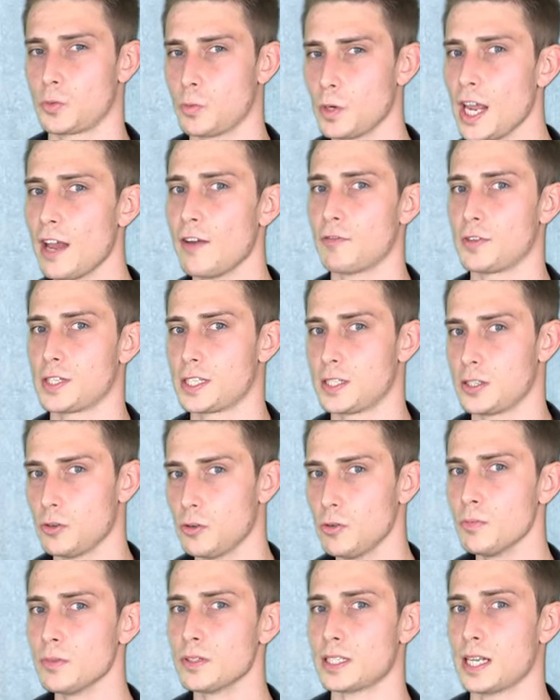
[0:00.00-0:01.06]
We have
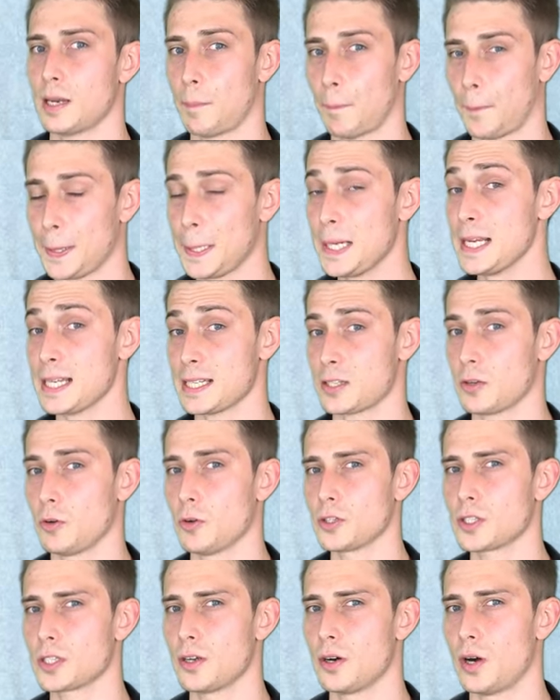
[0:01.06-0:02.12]
assumed that p is
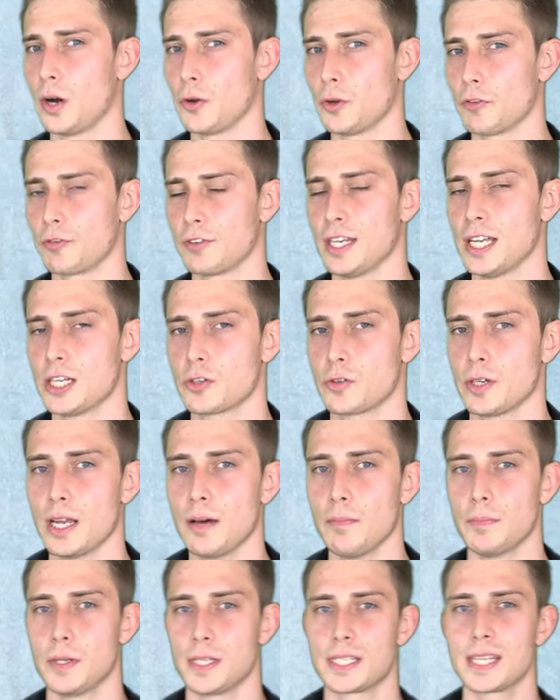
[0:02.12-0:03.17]
also out of natural
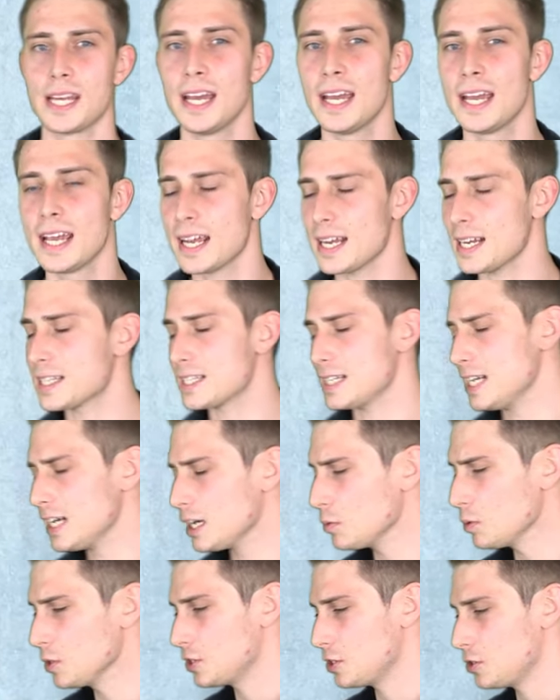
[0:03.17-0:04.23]
numbers. is
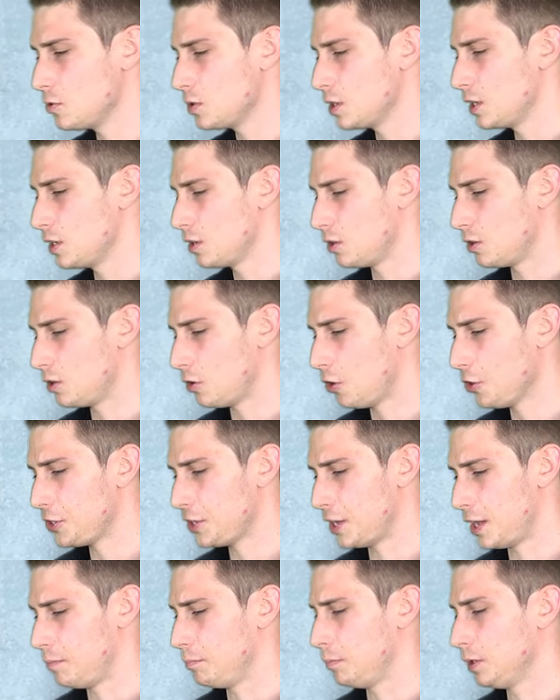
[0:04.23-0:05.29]
equal to an odd
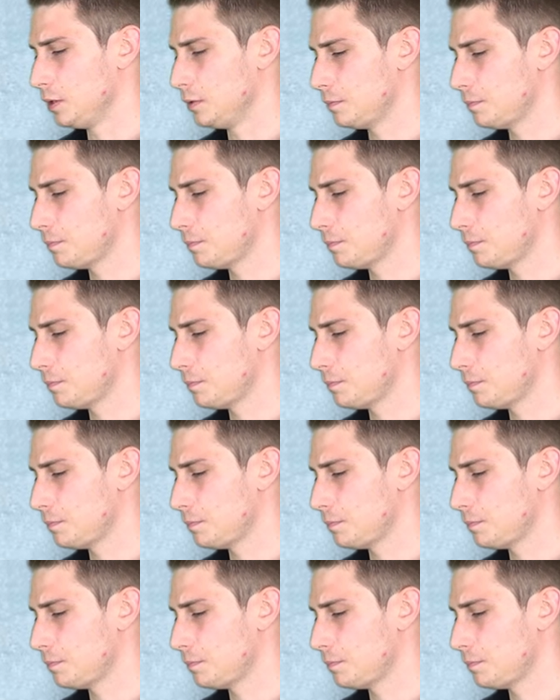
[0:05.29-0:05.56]
number.